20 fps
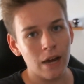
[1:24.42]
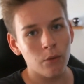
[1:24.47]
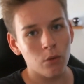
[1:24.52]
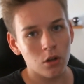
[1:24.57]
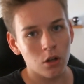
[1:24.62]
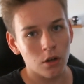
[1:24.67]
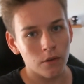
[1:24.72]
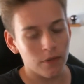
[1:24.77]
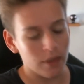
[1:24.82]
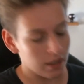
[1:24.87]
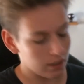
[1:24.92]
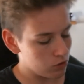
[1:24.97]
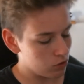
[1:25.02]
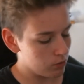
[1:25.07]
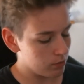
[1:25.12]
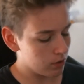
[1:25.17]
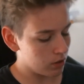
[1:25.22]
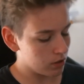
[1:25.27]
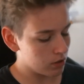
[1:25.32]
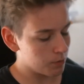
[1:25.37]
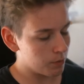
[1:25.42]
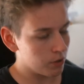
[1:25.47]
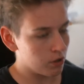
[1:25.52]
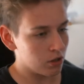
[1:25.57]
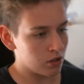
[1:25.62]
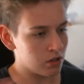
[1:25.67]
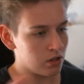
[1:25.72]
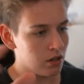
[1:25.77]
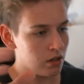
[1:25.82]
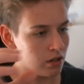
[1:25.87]
love that, to be honest,
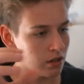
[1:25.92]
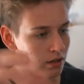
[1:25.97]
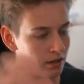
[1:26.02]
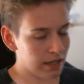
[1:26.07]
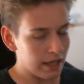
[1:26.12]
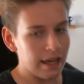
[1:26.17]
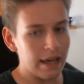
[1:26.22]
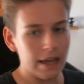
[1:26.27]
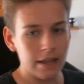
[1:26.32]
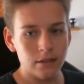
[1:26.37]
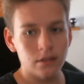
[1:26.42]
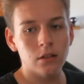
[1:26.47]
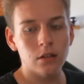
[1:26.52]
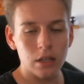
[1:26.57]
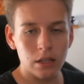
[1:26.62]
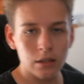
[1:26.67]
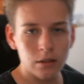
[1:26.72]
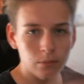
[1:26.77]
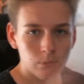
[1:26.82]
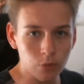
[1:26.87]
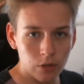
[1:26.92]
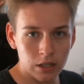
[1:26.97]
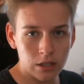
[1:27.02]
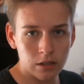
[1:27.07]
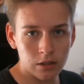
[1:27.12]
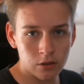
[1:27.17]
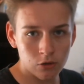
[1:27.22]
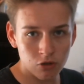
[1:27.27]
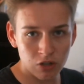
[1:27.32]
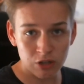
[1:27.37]
because they ended
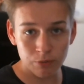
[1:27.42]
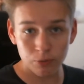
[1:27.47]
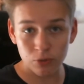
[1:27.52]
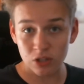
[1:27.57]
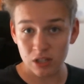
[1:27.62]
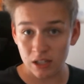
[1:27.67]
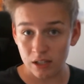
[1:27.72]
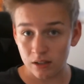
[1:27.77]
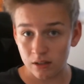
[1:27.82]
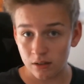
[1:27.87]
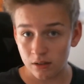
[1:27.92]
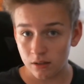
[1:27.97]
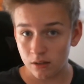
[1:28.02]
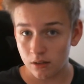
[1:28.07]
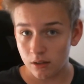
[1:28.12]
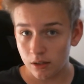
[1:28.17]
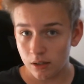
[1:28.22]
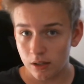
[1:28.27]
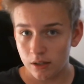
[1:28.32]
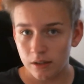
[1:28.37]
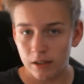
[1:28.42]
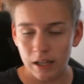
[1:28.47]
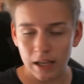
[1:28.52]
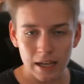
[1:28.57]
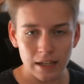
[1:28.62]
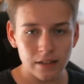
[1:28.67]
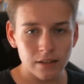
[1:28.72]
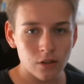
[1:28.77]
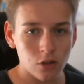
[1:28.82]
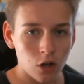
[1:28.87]
in Train to Busan. They
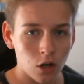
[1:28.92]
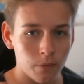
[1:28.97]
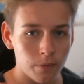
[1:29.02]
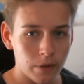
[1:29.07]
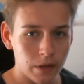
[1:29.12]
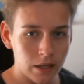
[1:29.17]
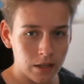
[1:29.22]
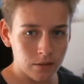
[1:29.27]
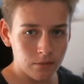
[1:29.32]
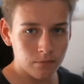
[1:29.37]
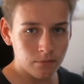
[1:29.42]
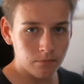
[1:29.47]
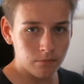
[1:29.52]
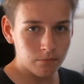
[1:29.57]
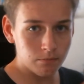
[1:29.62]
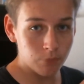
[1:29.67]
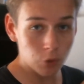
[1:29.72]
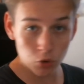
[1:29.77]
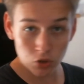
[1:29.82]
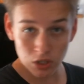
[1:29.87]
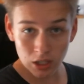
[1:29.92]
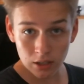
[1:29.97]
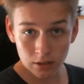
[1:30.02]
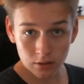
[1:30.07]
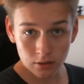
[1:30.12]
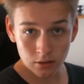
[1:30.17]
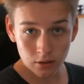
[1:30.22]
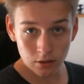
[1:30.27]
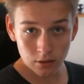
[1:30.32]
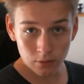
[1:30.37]
ended up in
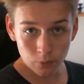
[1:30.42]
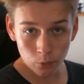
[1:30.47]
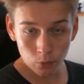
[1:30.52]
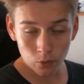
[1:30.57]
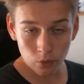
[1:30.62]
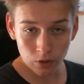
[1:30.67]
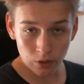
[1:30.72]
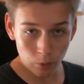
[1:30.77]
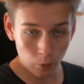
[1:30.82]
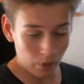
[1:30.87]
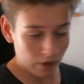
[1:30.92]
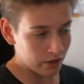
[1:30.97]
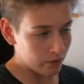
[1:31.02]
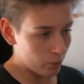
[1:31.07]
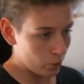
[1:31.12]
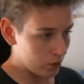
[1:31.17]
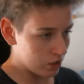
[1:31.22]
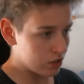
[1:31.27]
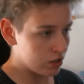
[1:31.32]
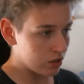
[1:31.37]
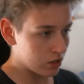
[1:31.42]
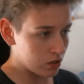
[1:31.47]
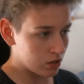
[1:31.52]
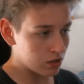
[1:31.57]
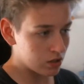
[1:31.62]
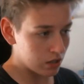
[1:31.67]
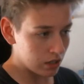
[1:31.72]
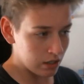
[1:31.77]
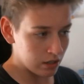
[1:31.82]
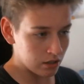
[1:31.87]
Busan, which
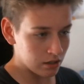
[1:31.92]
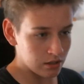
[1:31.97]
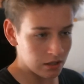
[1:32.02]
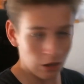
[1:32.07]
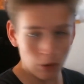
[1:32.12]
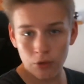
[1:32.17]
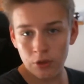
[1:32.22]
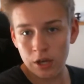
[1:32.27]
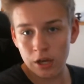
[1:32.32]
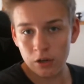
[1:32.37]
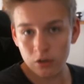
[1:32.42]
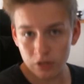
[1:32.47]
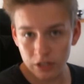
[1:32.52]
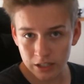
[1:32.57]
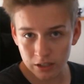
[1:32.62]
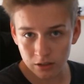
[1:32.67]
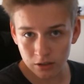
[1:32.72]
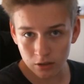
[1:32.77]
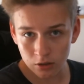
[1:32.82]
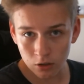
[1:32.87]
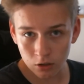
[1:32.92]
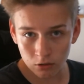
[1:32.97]
is in South Korea,